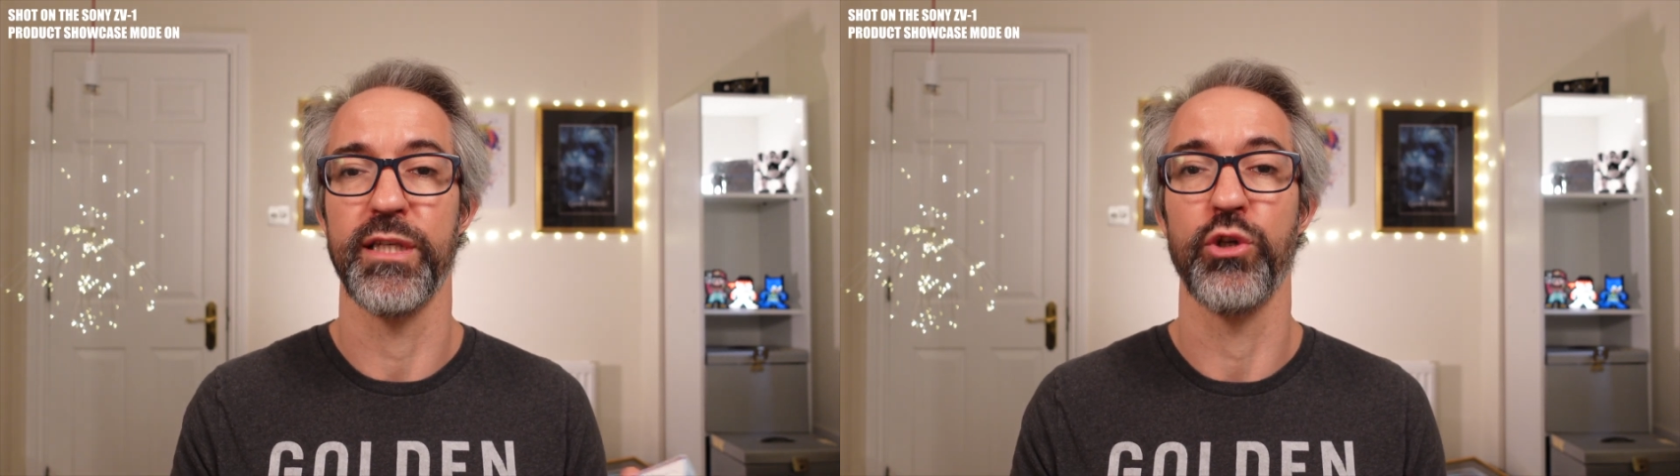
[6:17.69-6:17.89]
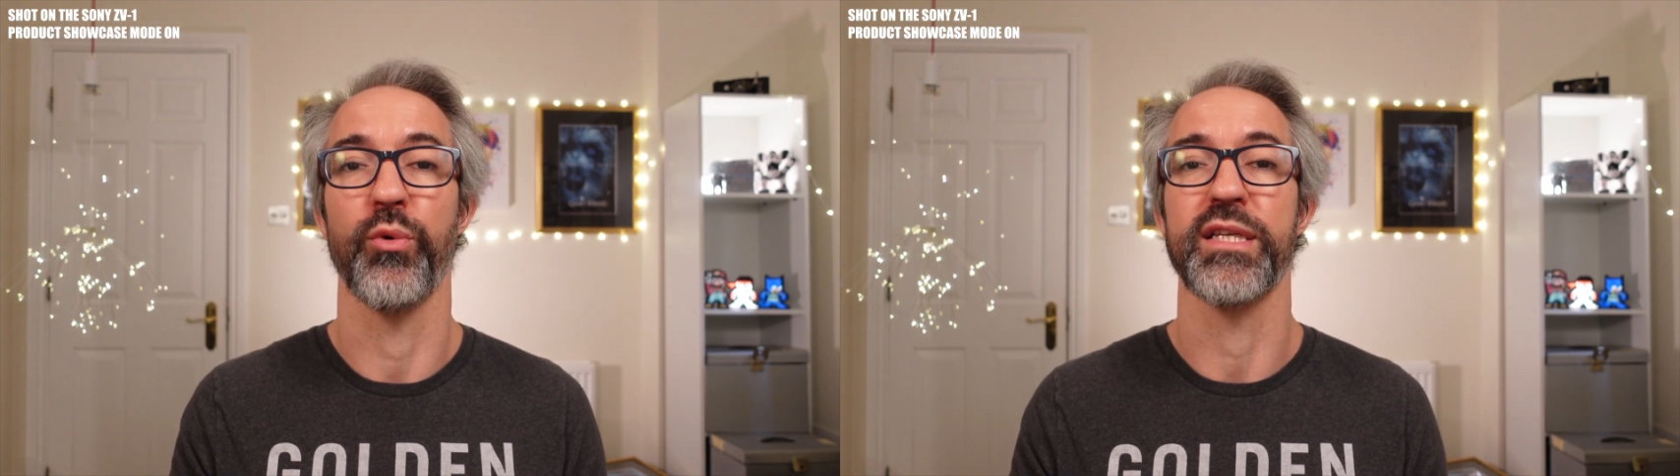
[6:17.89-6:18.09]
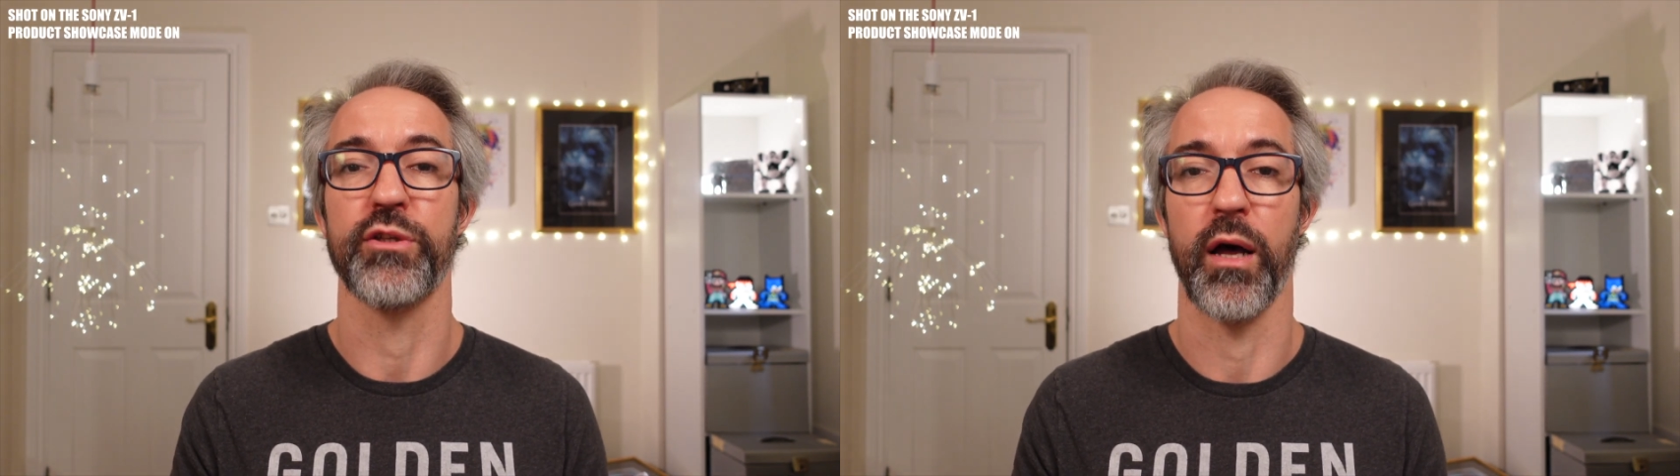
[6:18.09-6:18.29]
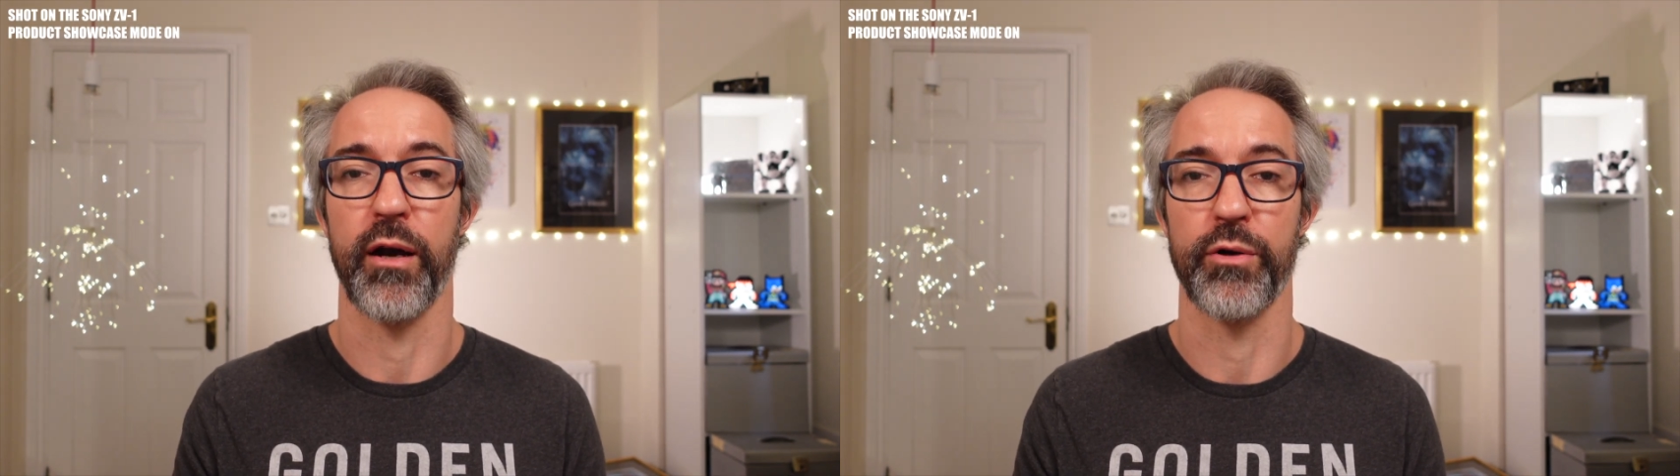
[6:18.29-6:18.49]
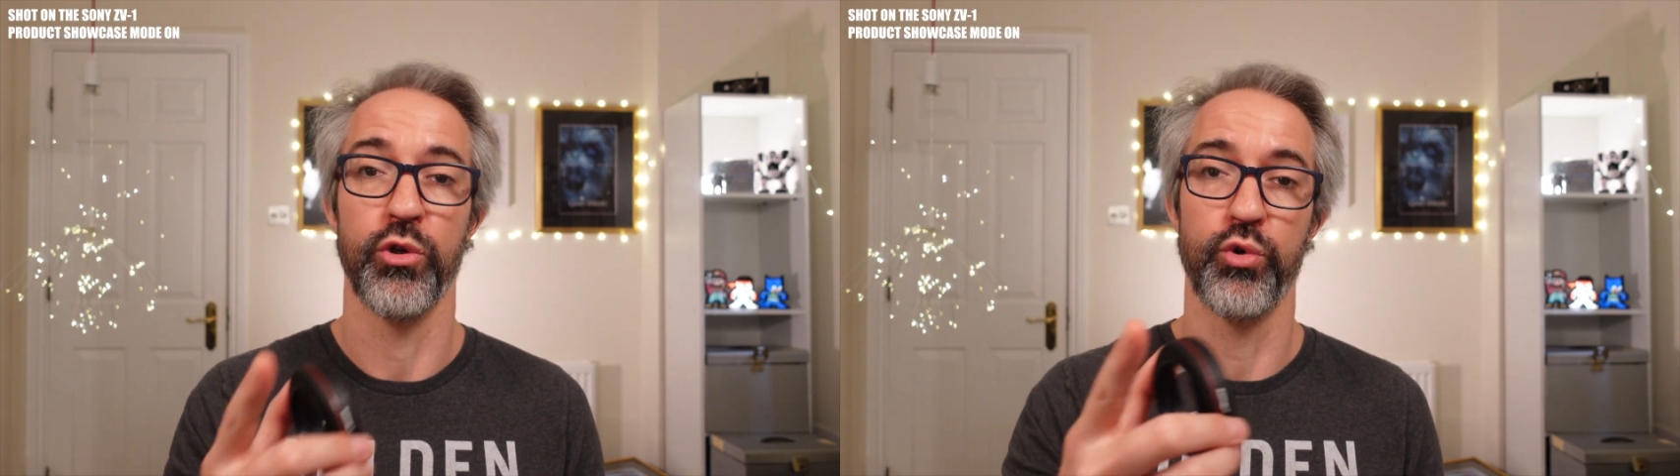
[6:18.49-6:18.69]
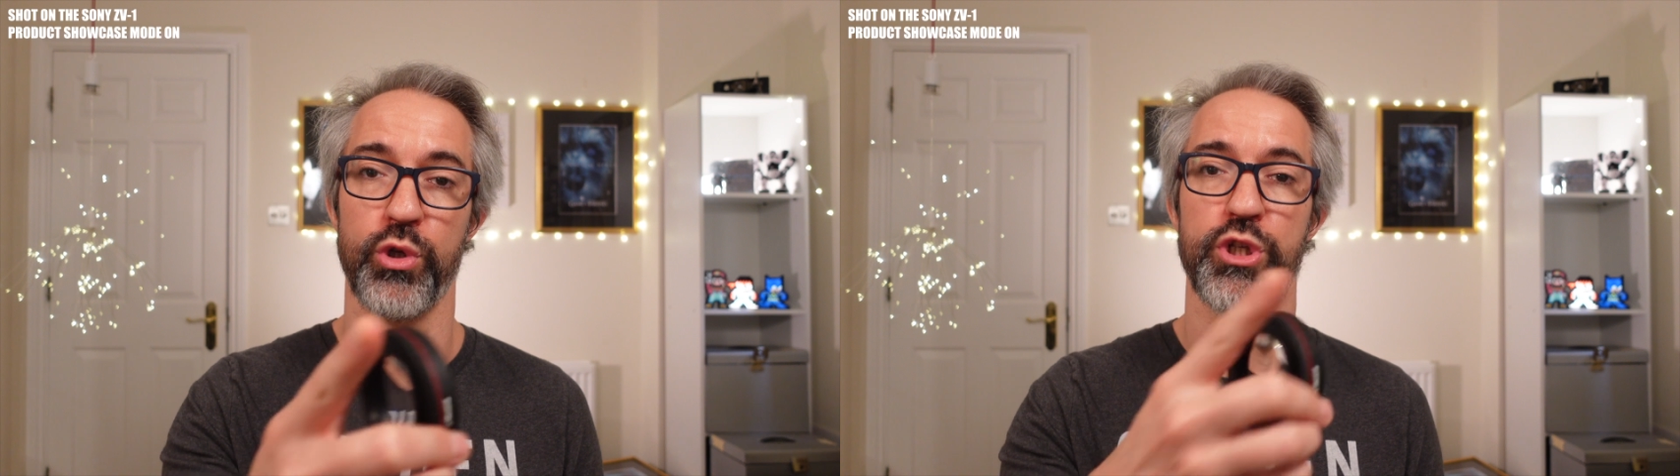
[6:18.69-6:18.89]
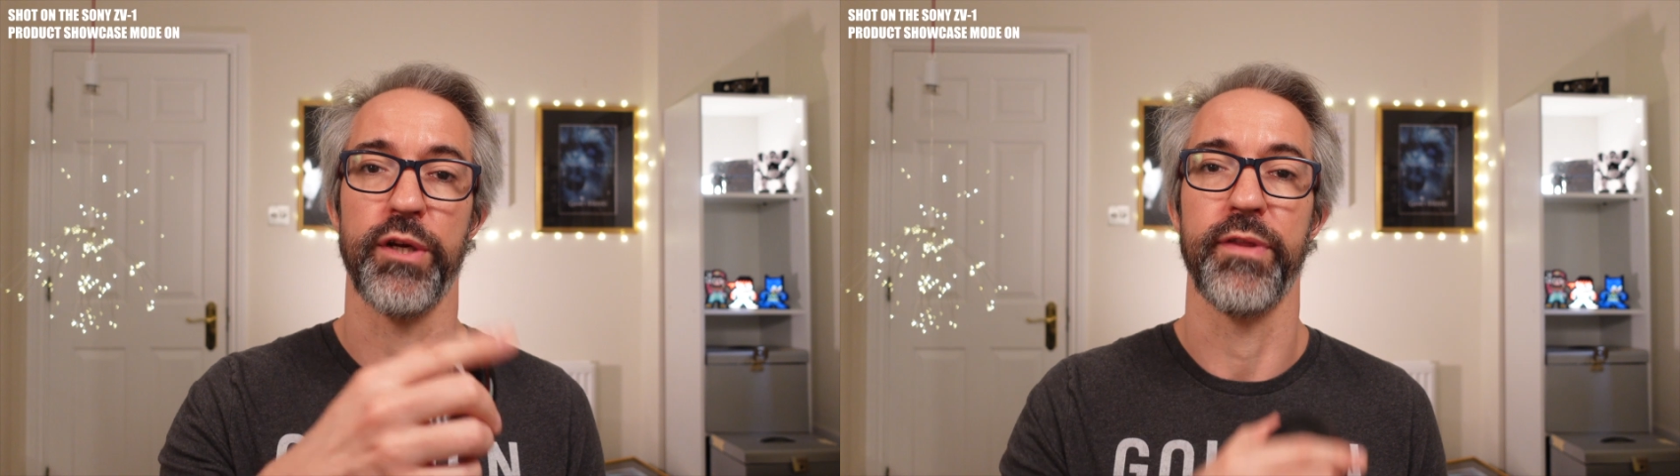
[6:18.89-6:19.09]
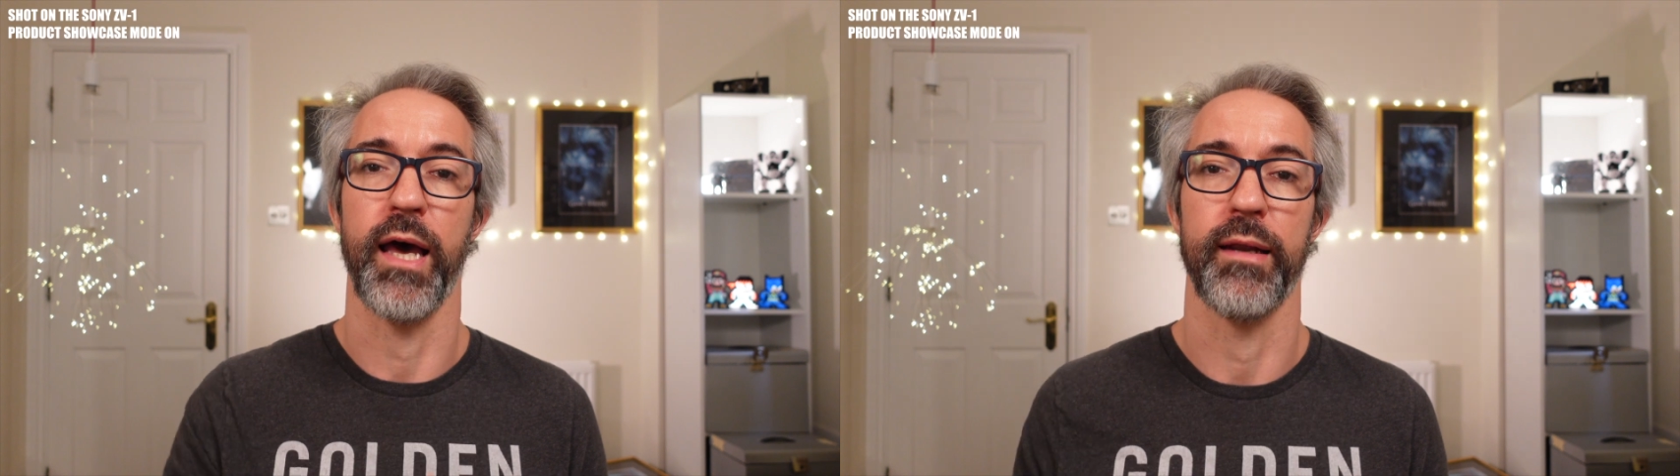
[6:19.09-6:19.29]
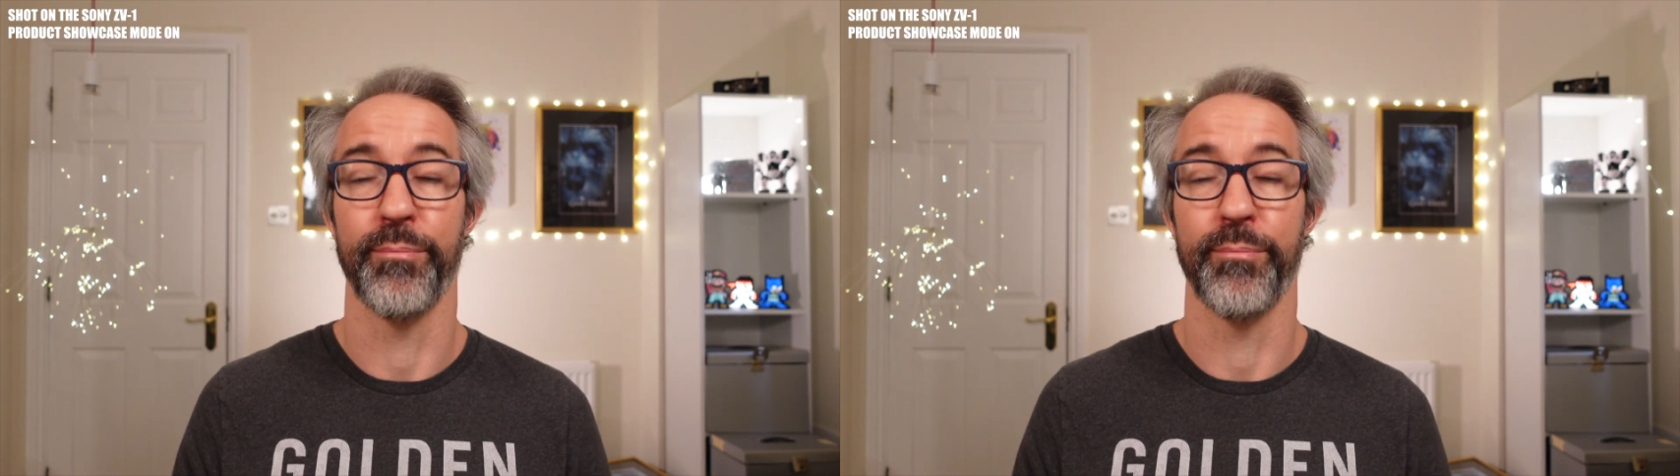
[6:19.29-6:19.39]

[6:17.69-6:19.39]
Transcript: US dollars to achieve that.